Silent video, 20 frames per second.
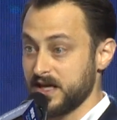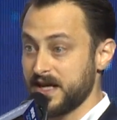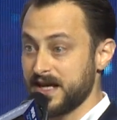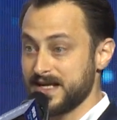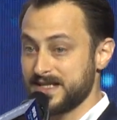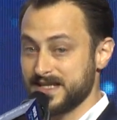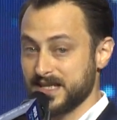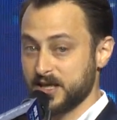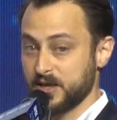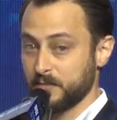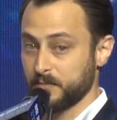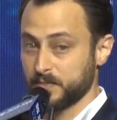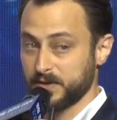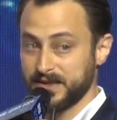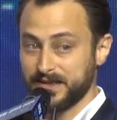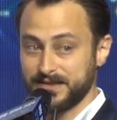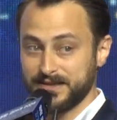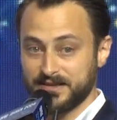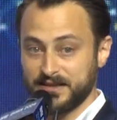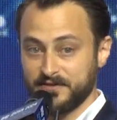It's a
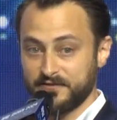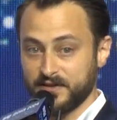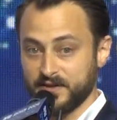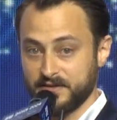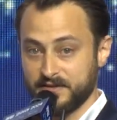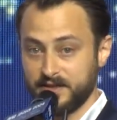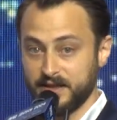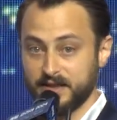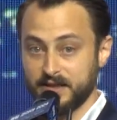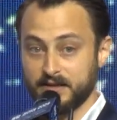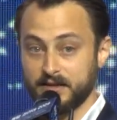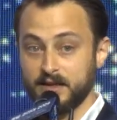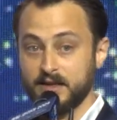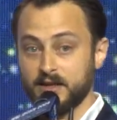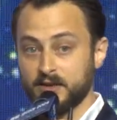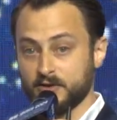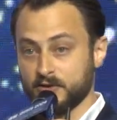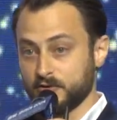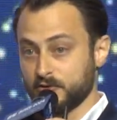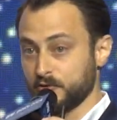completely different thing
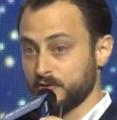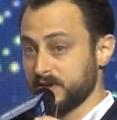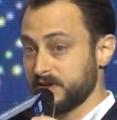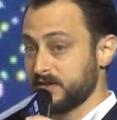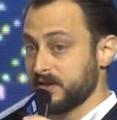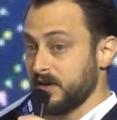to do it